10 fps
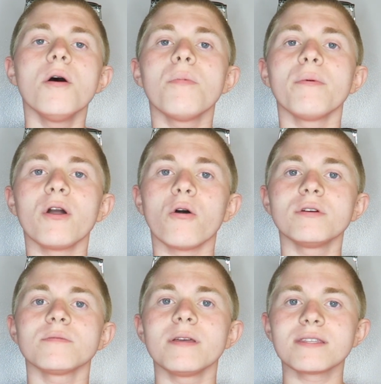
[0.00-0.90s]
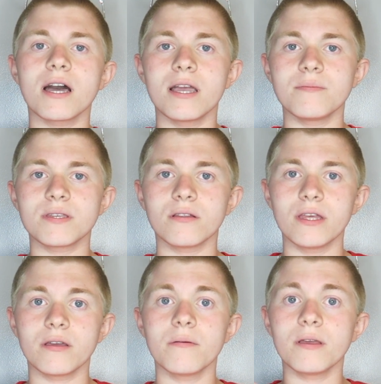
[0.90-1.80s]
But we always made time to
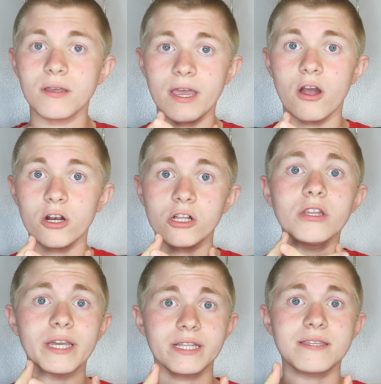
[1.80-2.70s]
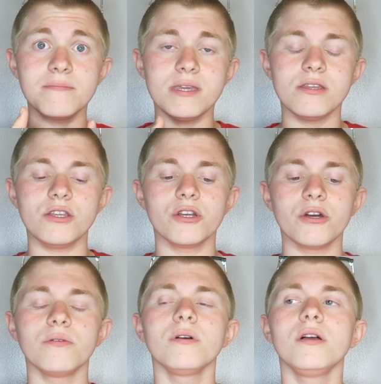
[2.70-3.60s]
like get our clique to meet, you
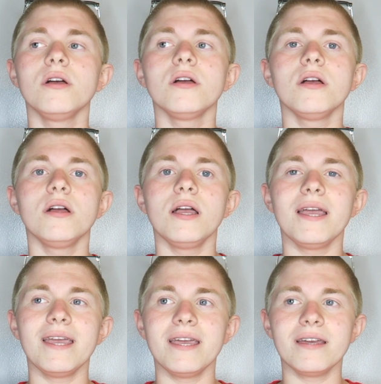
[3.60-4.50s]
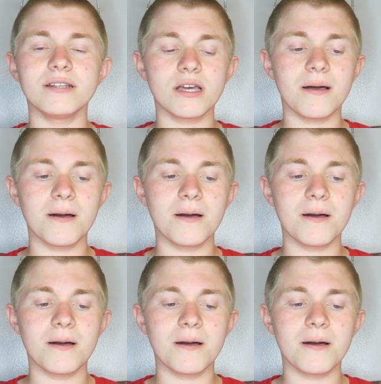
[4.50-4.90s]
know? And